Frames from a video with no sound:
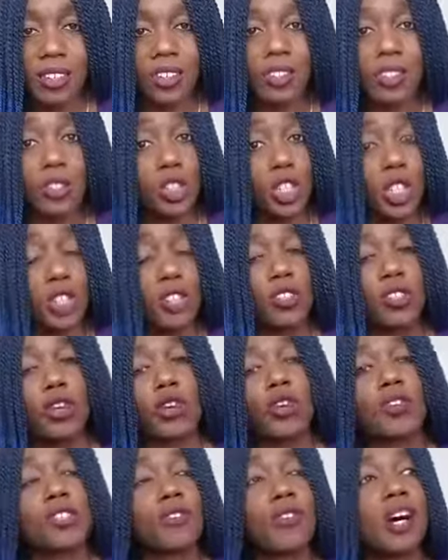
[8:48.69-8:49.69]
to change the
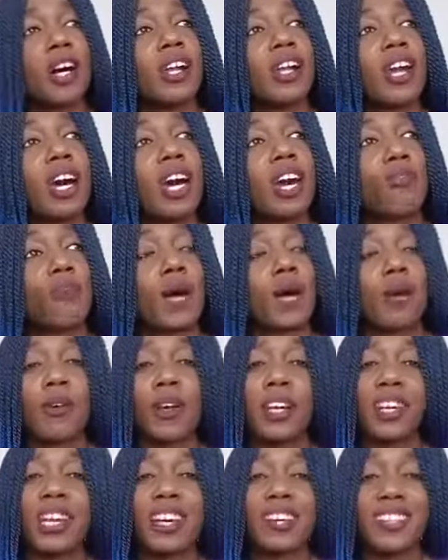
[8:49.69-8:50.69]
course of our life by
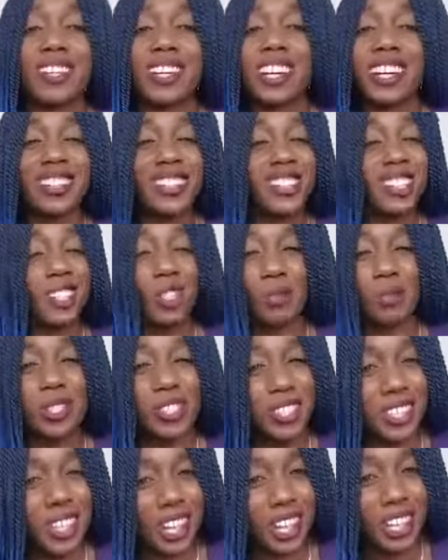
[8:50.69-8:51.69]
realizing actually nobody's
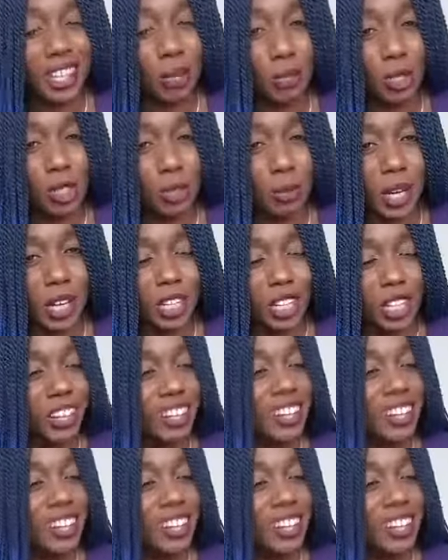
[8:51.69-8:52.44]
thinking that much about you?